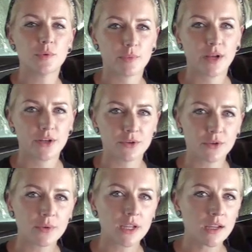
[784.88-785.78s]
with what you're
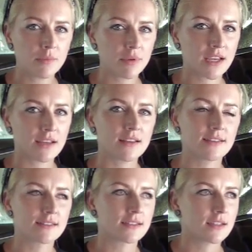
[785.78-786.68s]
doing,
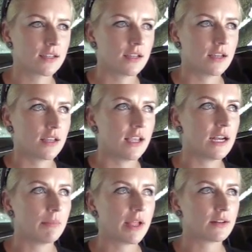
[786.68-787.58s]
because
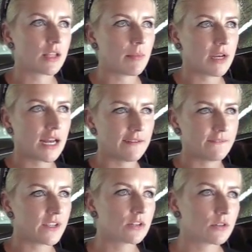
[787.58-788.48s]
in a male-dominated
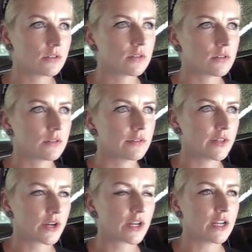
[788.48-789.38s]
field,
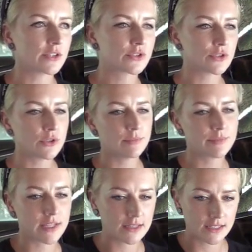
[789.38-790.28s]
they're going to assume
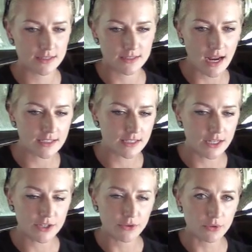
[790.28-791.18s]
that this
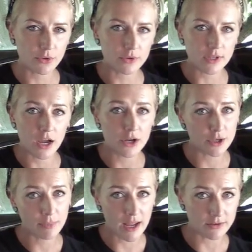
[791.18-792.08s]
19-year-old,
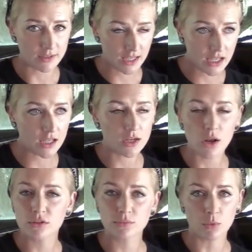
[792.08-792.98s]
100-pound kid
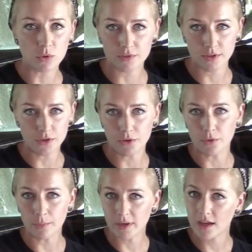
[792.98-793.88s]
knows more than
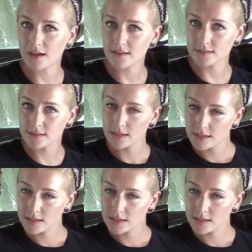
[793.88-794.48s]
you because